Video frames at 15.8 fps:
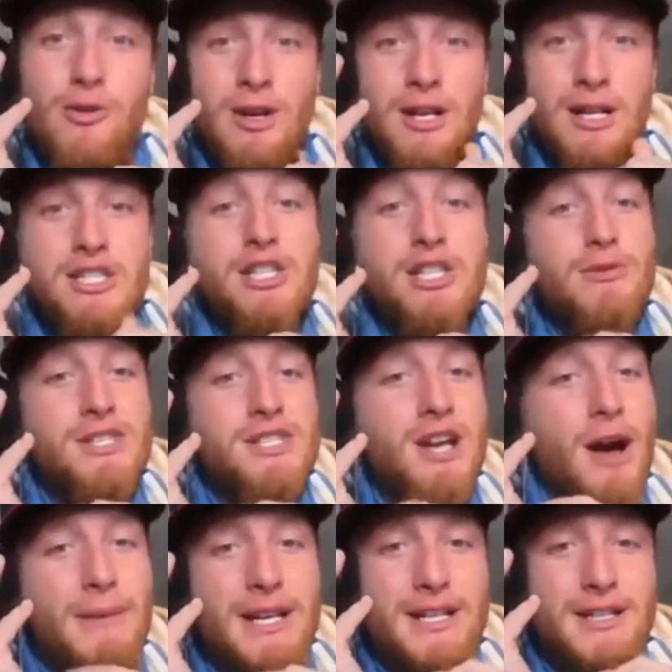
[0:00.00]
She was
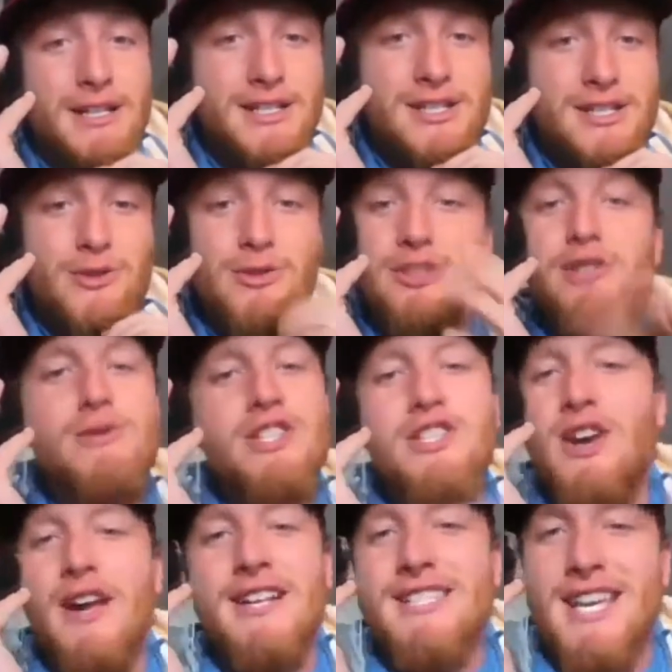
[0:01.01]
coming to school. She was just
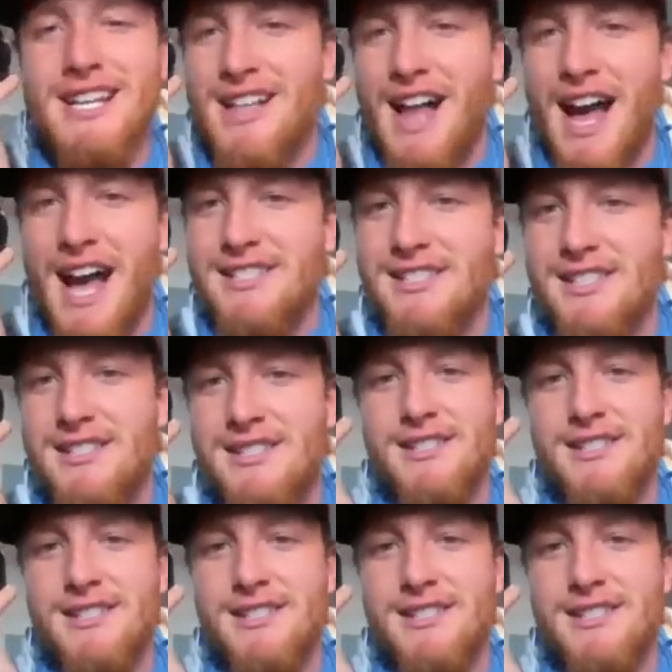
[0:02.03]
trying to take classes.